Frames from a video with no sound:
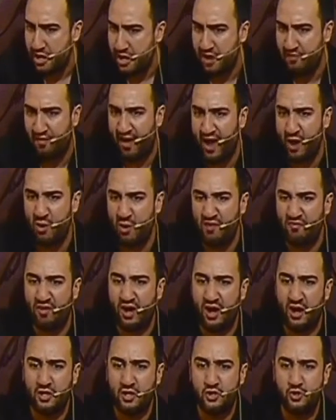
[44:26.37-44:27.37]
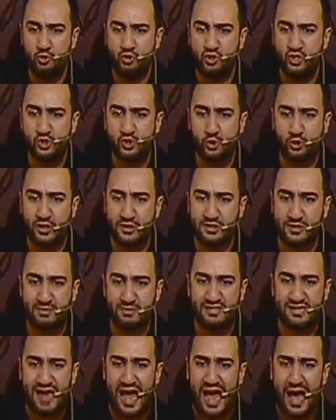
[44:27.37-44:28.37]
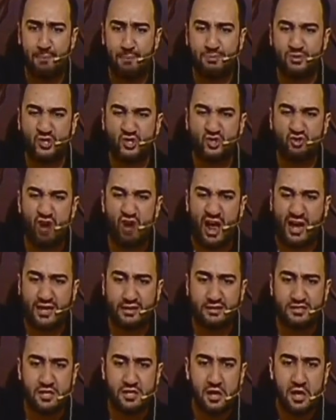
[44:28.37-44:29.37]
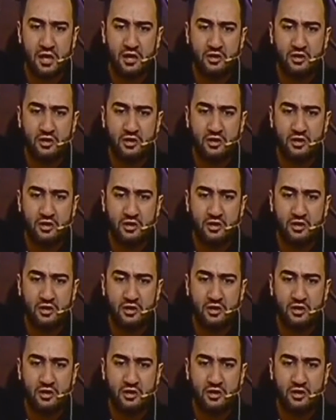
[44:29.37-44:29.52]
If, however, you just look at him as an abstract,